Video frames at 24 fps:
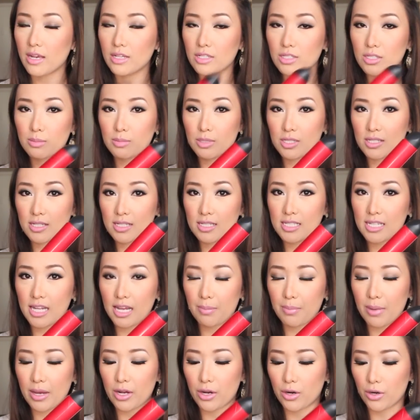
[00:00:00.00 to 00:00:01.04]
So I'm just going to
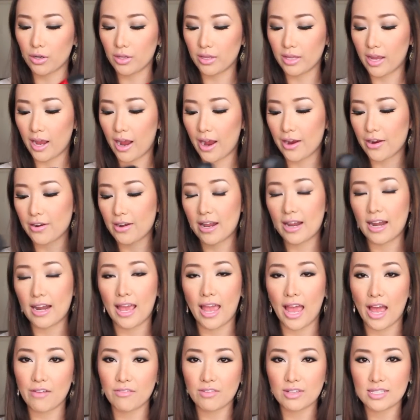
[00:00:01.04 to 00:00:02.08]
take my curling iron and I
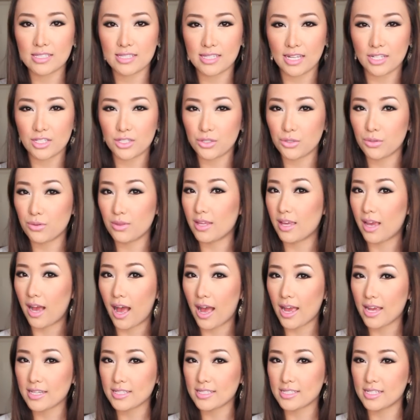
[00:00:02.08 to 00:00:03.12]
have it set to the
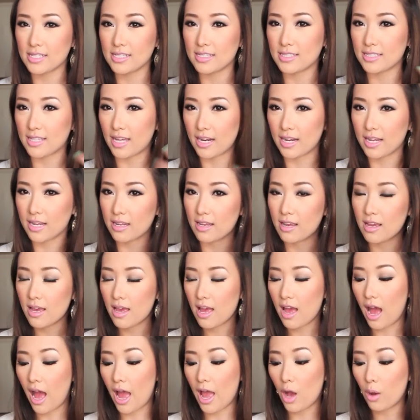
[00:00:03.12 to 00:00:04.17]
highest heat setting.
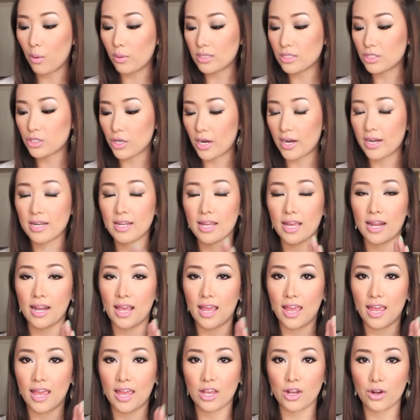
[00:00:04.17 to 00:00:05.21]
I always try and get
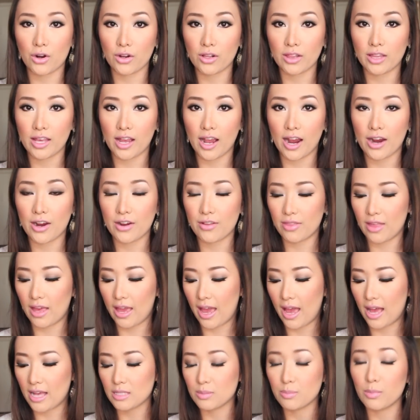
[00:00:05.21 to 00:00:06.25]
a curling iron that
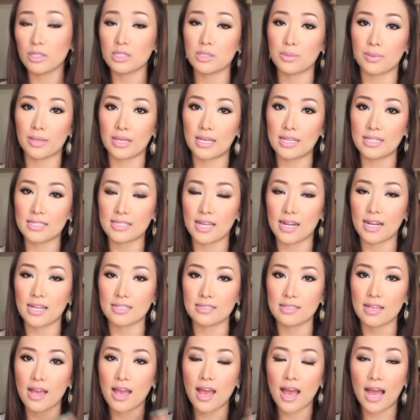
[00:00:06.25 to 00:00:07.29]
has multiple heat settings.